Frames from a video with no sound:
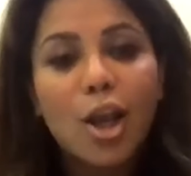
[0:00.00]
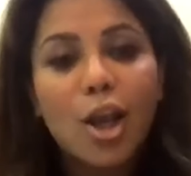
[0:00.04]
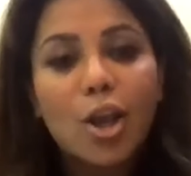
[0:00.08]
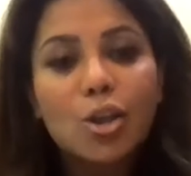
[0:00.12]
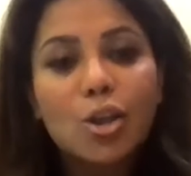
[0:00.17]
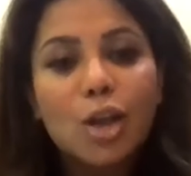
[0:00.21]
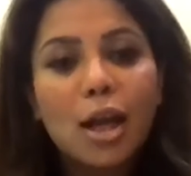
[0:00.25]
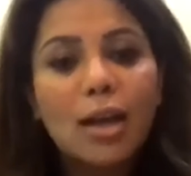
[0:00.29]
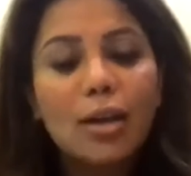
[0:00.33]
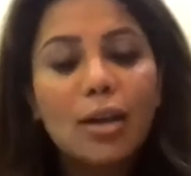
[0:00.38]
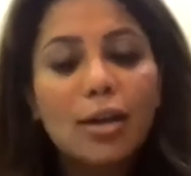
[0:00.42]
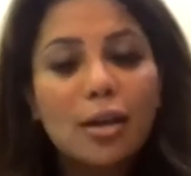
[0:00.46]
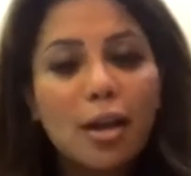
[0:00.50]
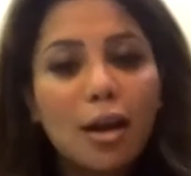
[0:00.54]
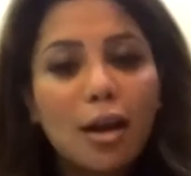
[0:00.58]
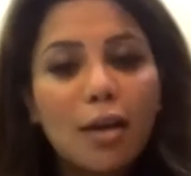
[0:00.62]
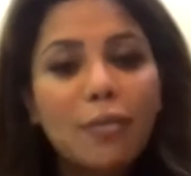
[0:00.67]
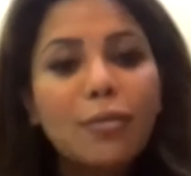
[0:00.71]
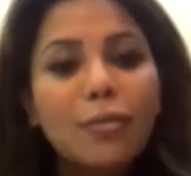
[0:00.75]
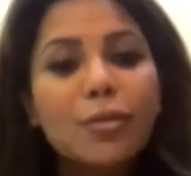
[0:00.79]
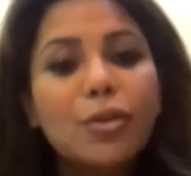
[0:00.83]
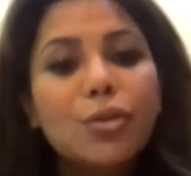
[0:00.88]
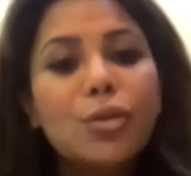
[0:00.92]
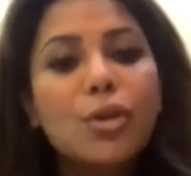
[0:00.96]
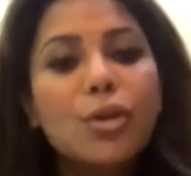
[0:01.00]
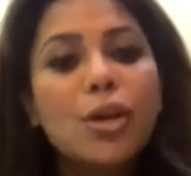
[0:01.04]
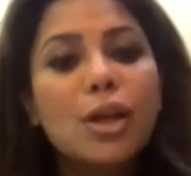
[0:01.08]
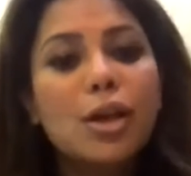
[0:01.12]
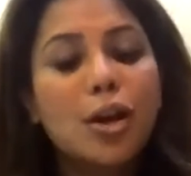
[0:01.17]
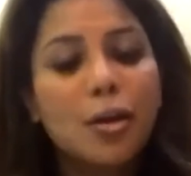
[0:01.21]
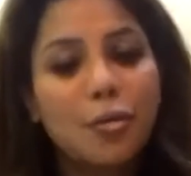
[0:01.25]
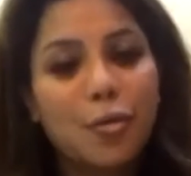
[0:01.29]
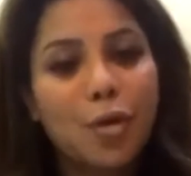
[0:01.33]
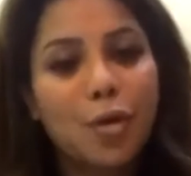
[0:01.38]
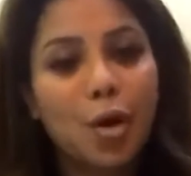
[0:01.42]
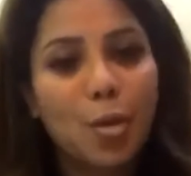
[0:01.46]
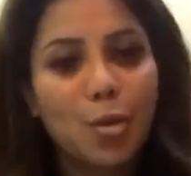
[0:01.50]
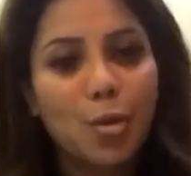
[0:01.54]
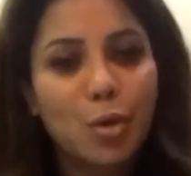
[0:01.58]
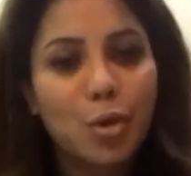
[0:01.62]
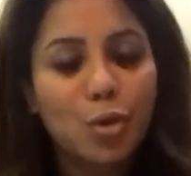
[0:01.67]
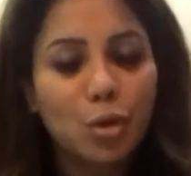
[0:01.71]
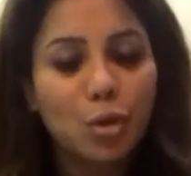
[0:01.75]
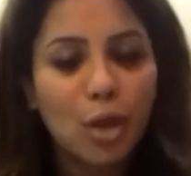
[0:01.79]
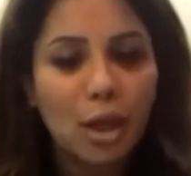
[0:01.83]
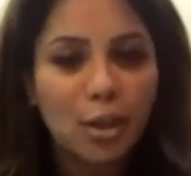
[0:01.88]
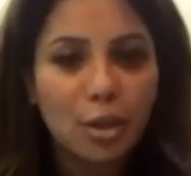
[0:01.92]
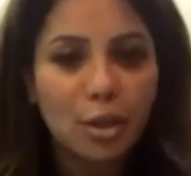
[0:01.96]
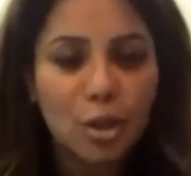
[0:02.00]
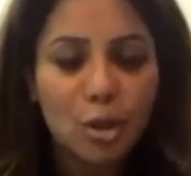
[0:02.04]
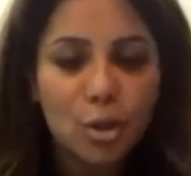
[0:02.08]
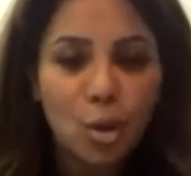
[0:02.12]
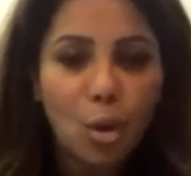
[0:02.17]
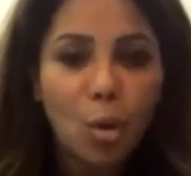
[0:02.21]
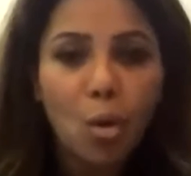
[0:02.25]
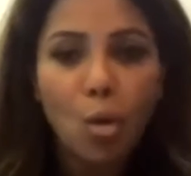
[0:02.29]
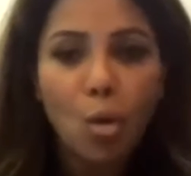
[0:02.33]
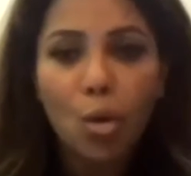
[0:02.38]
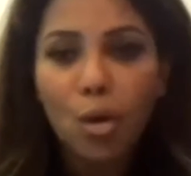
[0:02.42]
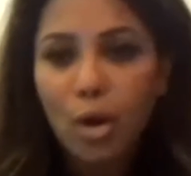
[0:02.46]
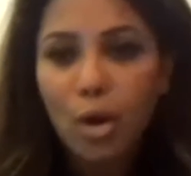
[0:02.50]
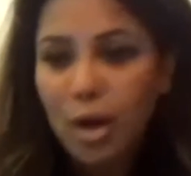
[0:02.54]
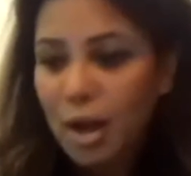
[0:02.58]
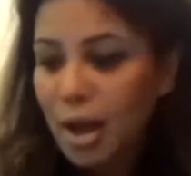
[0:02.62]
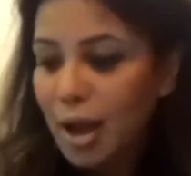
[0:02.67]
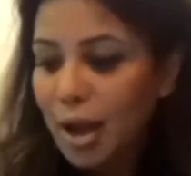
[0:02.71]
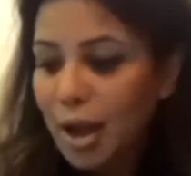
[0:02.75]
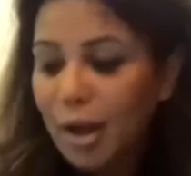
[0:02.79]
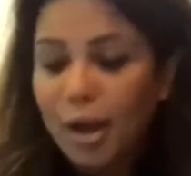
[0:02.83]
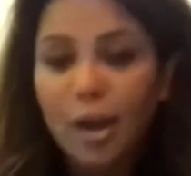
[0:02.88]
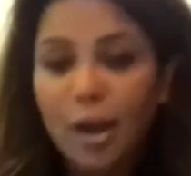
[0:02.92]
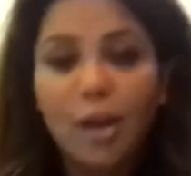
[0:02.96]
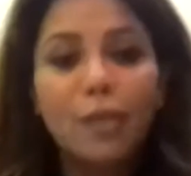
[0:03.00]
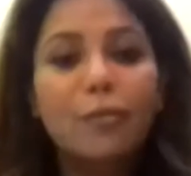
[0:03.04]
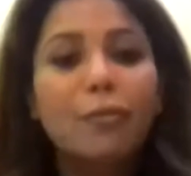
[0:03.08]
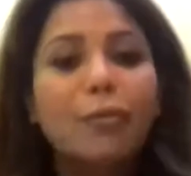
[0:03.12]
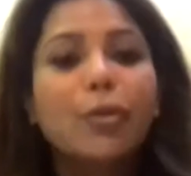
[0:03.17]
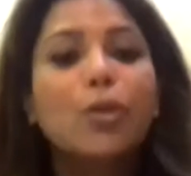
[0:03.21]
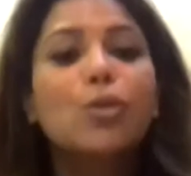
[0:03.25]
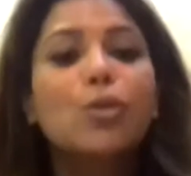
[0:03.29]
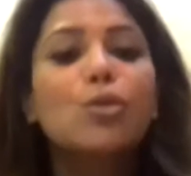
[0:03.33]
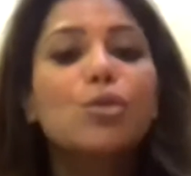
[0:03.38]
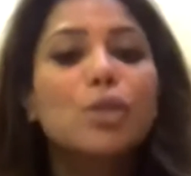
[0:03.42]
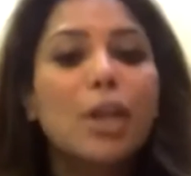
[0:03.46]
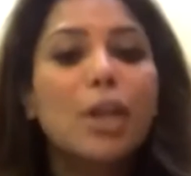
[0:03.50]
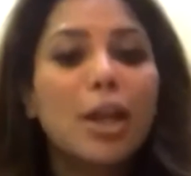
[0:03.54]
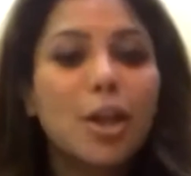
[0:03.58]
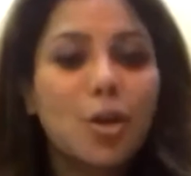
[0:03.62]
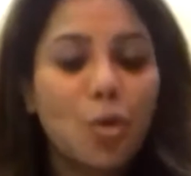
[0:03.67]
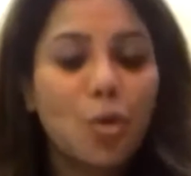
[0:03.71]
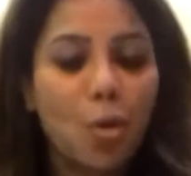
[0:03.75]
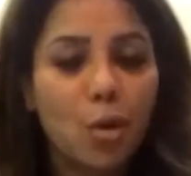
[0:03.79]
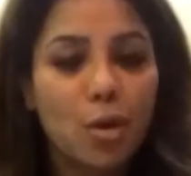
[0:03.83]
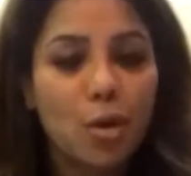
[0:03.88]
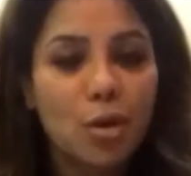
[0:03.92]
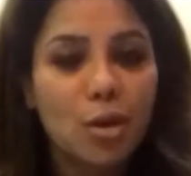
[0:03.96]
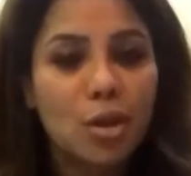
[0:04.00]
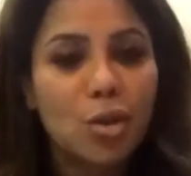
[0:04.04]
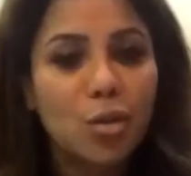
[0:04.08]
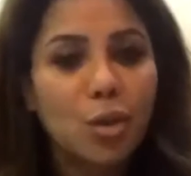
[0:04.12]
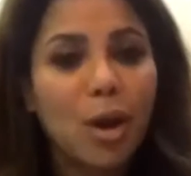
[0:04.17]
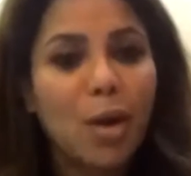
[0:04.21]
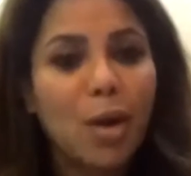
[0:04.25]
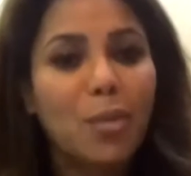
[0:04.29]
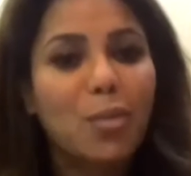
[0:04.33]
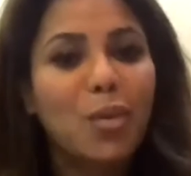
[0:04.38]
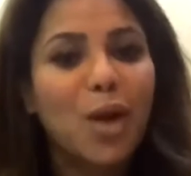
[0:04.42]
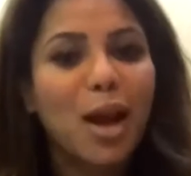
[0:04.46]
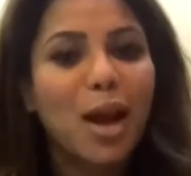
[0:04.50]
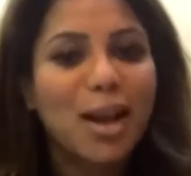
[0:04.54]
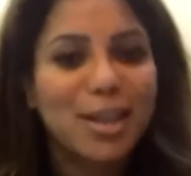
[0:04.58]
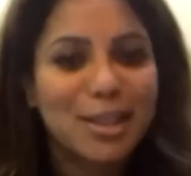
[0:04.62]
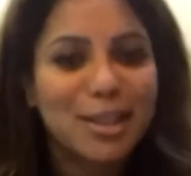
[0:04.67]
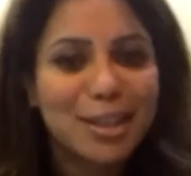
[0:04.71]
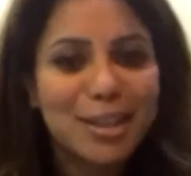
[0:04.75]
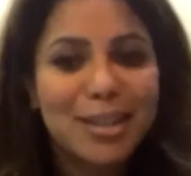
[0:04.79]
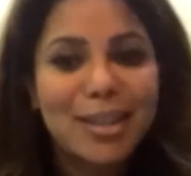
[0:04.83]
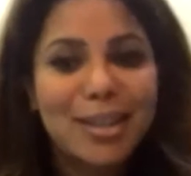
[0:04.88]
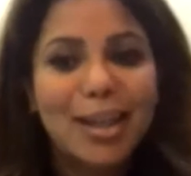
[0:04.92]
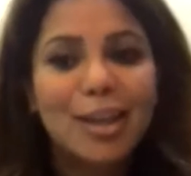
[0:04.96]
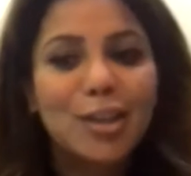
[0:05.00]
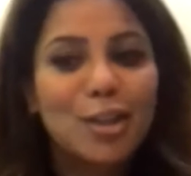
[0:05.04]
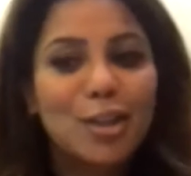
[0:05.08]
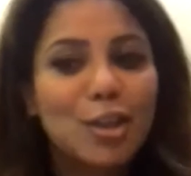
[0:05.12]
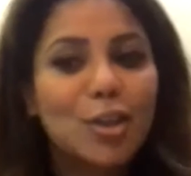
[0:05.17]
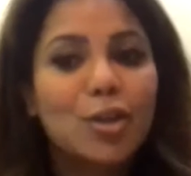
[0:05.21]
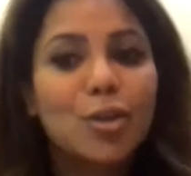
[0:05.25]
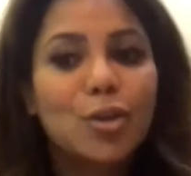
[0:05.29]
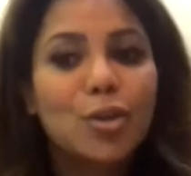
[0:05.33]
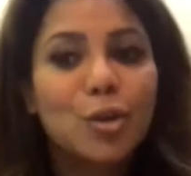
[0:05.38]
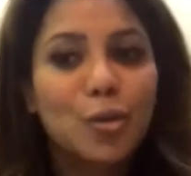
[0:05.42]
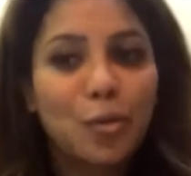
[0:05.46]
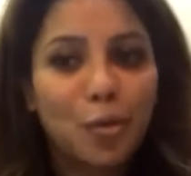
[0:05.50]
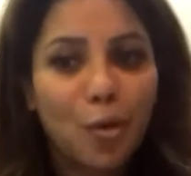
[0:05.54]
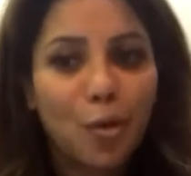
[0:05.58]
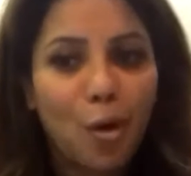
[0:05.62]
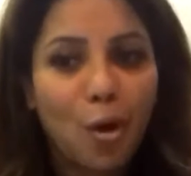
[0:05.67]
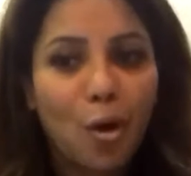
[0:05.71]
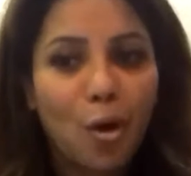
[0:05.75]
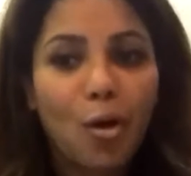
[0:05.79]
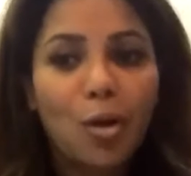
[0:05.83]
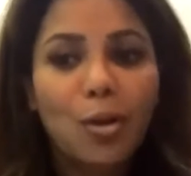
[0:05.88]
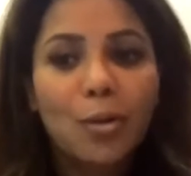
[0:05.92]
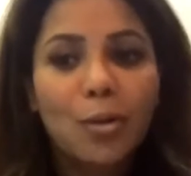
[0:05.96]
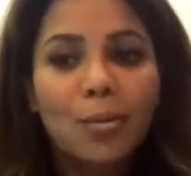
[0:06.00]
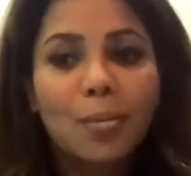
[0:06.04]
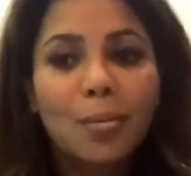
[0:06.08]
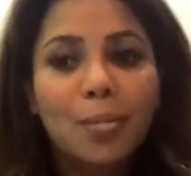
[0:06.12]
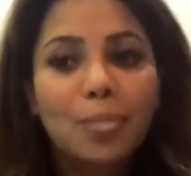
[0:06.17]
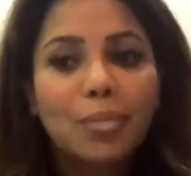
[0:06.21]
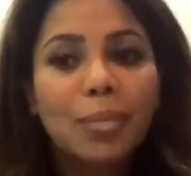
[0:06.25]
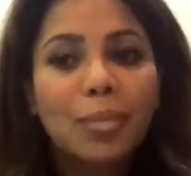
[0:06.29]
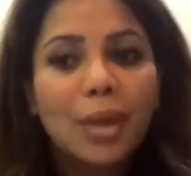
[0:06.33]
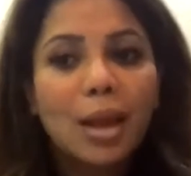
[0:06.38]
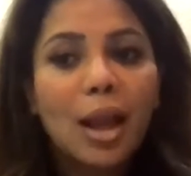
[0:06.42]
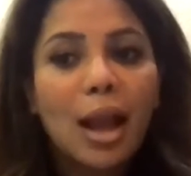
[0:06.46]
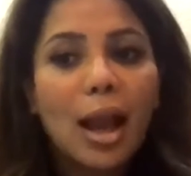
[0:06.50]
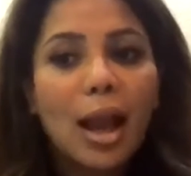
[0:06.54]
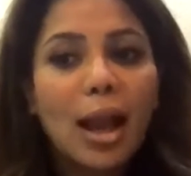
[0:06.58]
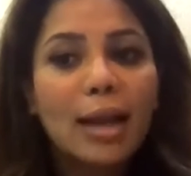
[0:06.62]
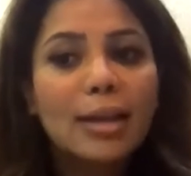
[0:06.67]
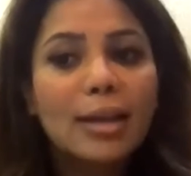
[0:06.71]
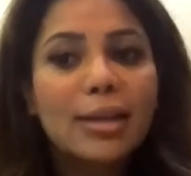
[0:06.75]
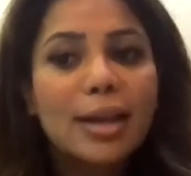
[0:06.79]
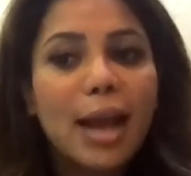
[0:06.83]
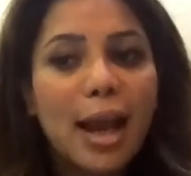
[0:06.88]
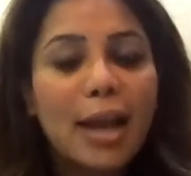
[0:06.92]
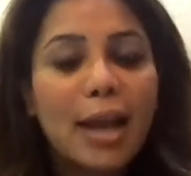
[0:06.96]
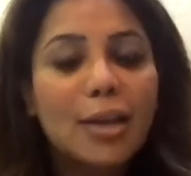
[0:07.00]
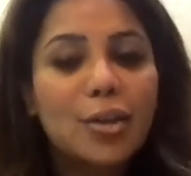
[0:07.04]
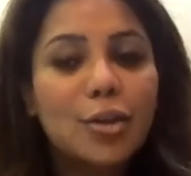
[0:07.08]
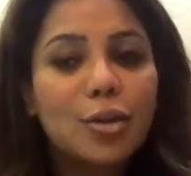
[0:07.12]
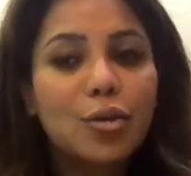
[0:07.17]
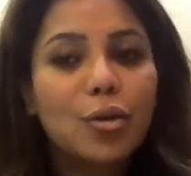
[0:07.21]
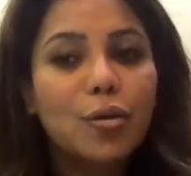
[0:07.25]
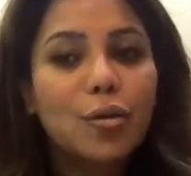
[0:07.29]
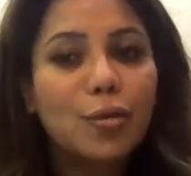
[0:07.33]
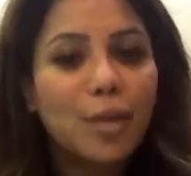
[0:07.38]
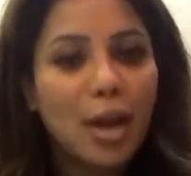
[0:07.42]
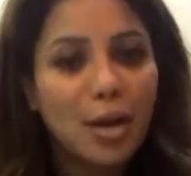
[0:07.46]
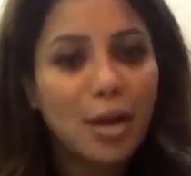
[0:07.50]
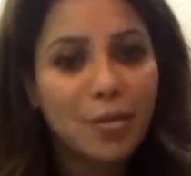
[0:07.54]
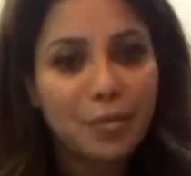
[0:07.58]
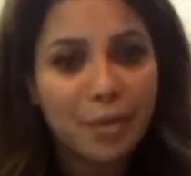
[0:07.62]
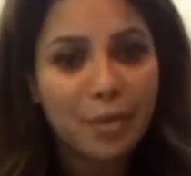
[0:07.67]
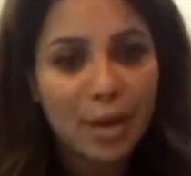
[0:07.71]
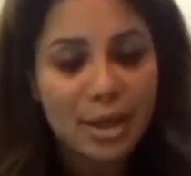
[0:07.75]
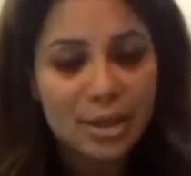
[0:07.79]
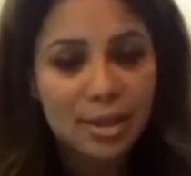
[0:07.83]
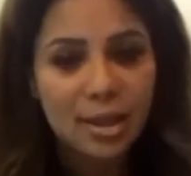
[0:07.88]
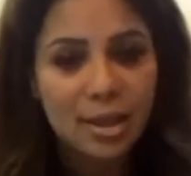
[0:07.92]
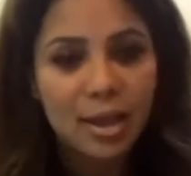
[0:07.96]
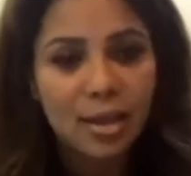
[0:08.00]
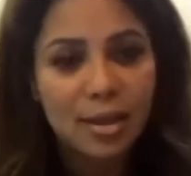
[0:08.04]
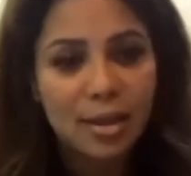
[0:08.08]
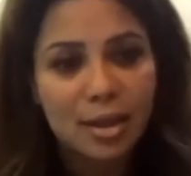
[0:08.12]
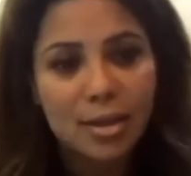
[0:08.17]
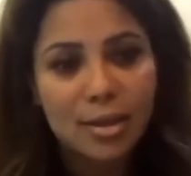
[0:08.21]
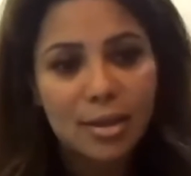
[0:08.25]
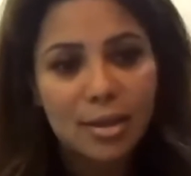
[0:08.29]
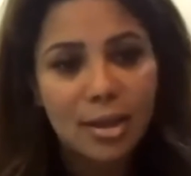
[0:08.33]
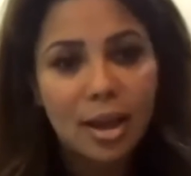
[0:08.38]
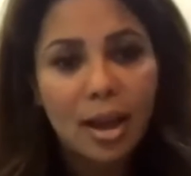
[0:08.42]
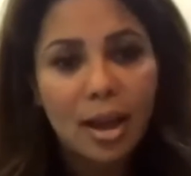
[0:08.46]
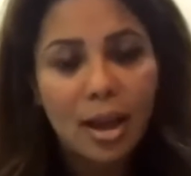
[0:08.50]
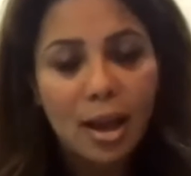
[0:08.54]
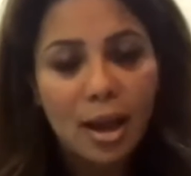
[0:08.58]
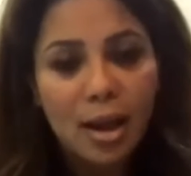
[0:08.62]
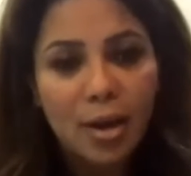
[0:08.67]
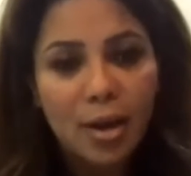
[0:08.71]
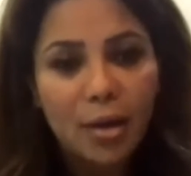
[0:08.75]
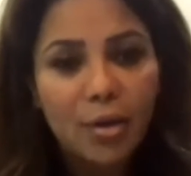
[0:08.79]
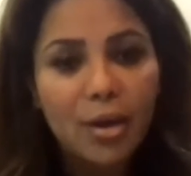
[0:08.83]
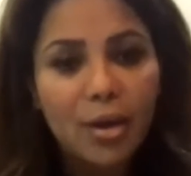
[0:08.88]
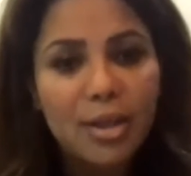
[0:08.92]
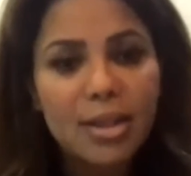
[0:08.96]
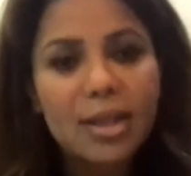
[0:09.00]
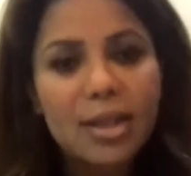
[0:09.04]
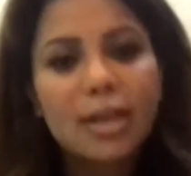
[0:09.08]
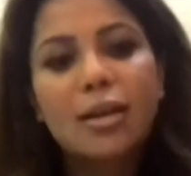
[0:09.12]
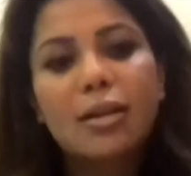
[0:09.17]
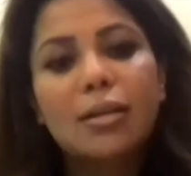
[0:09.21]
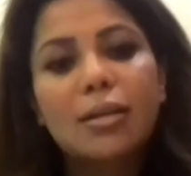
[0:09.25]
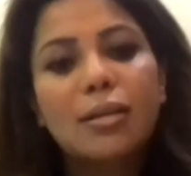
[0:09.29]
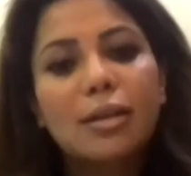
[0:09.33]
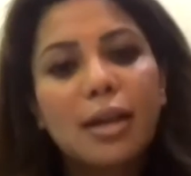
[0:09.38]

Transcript: So I'd love to hear from you that this whole confusing noises where prices continue to fall, and yet, we are facing this critical